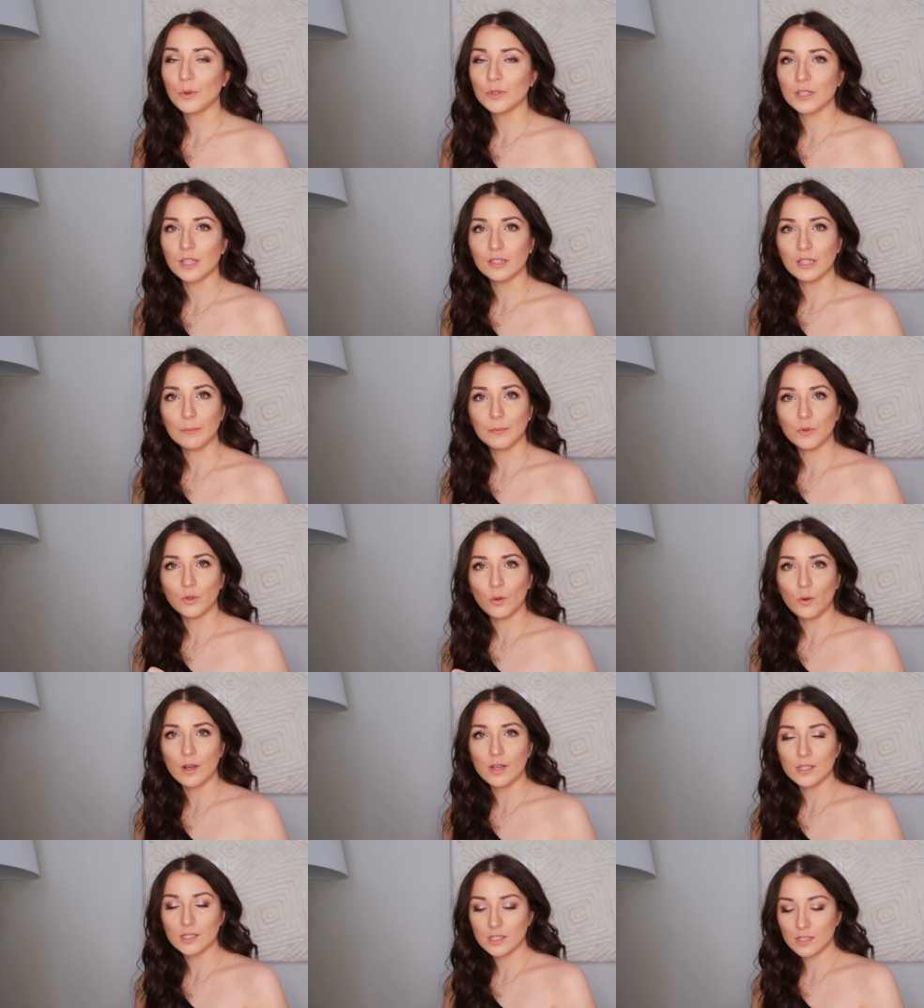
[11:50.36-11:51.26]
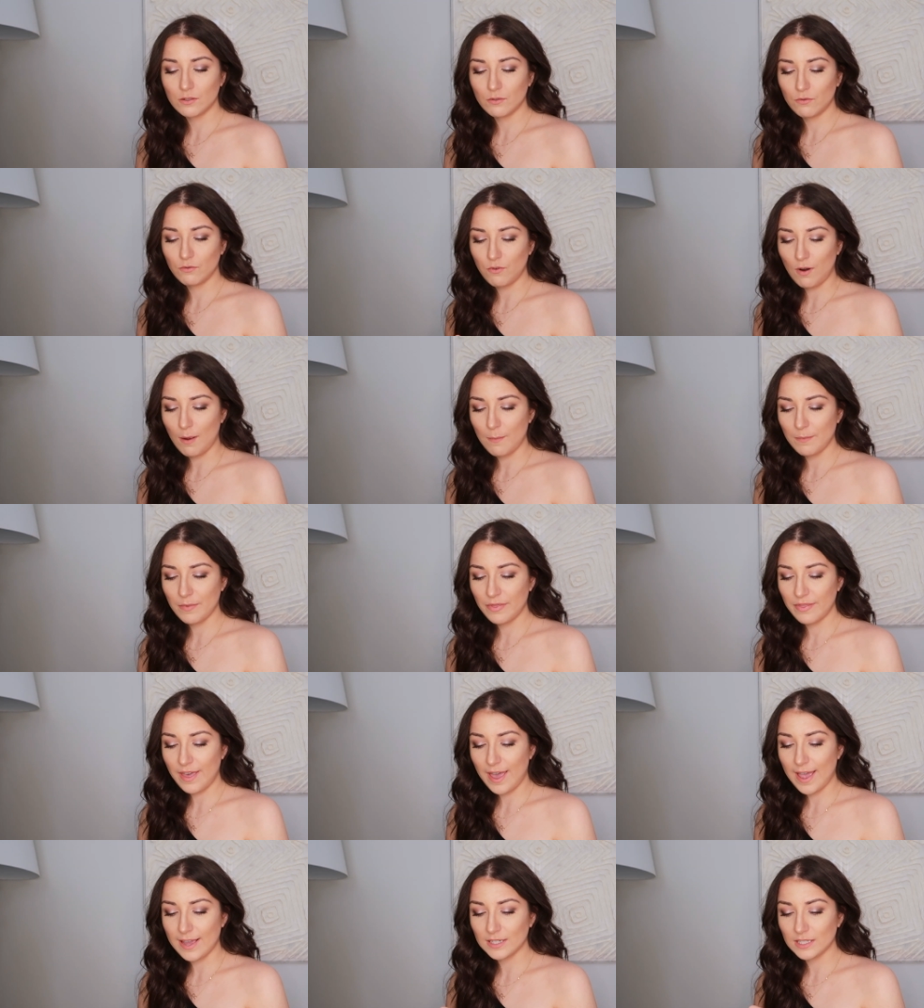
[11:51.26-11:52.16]
it with the lip gloss from
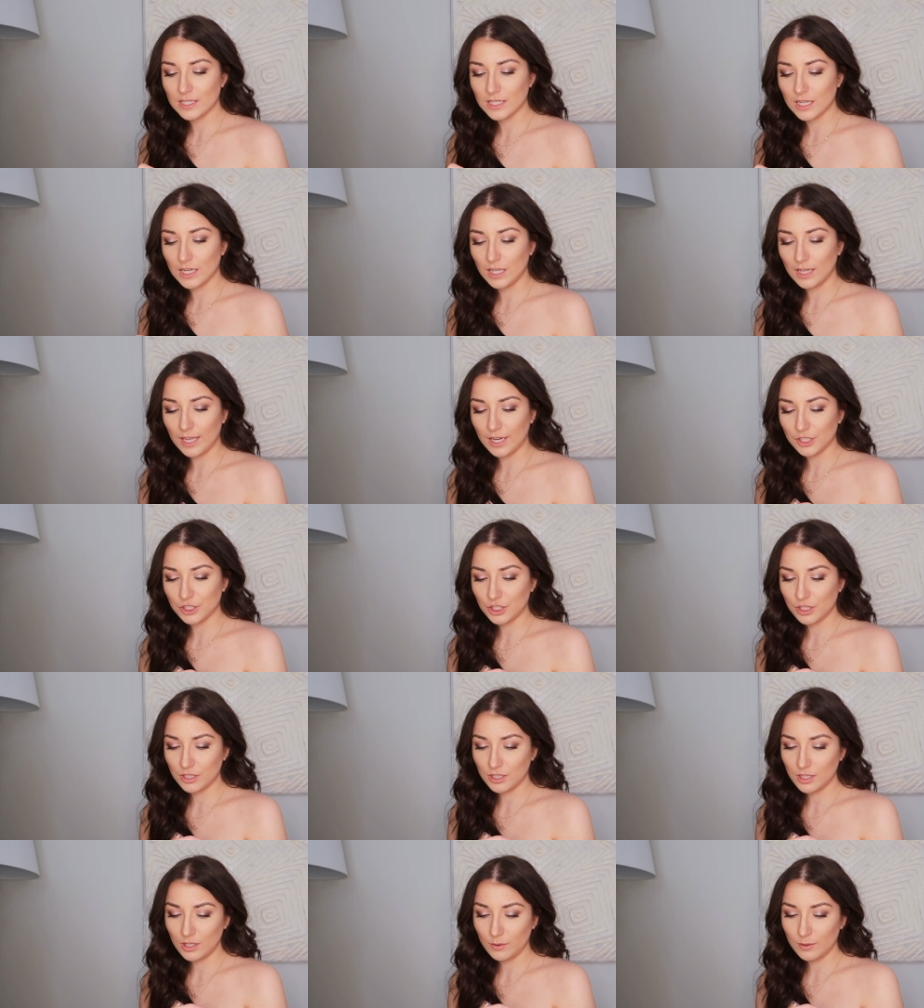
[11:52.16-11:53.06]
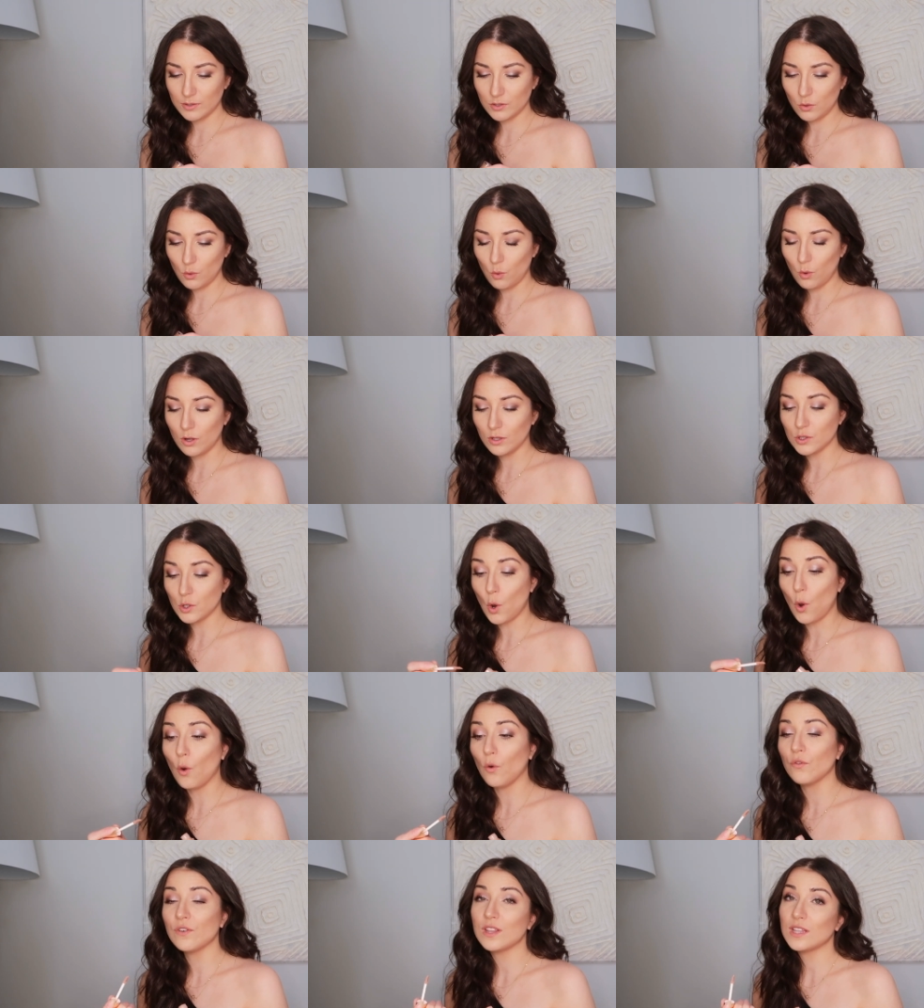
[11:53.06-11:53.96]
that collection too. It's called
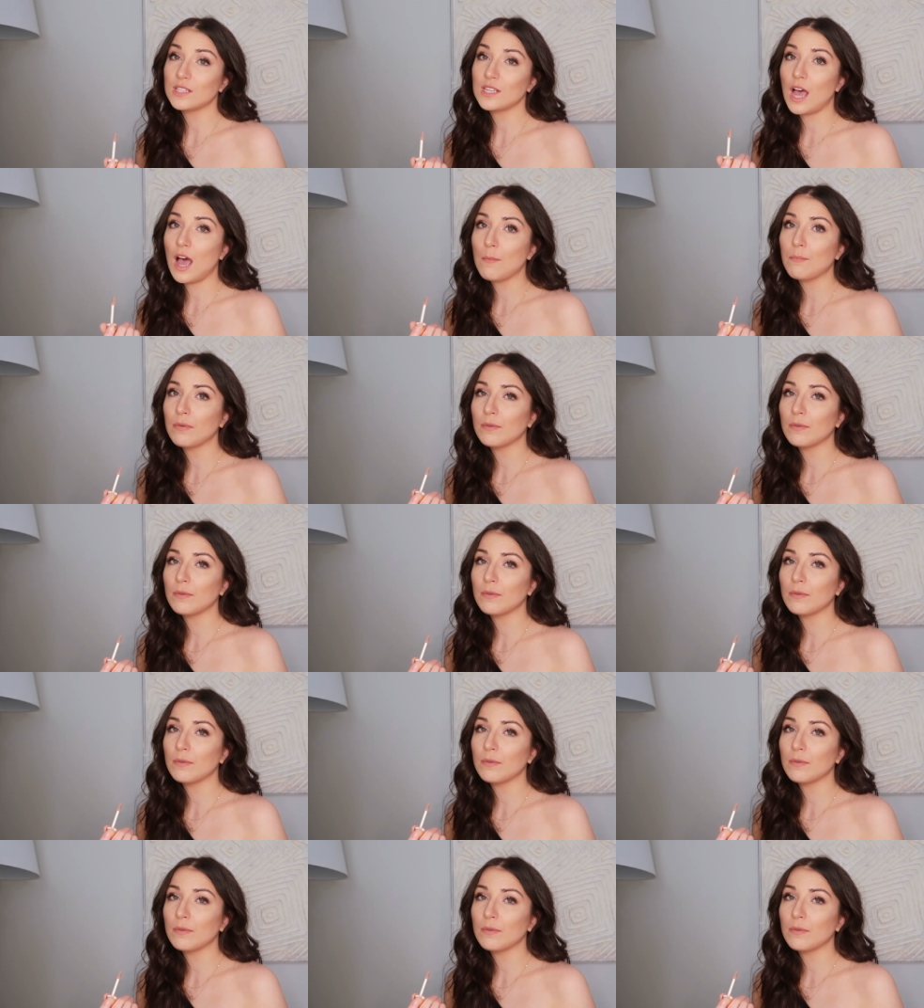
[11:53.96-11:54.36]
Over the Top.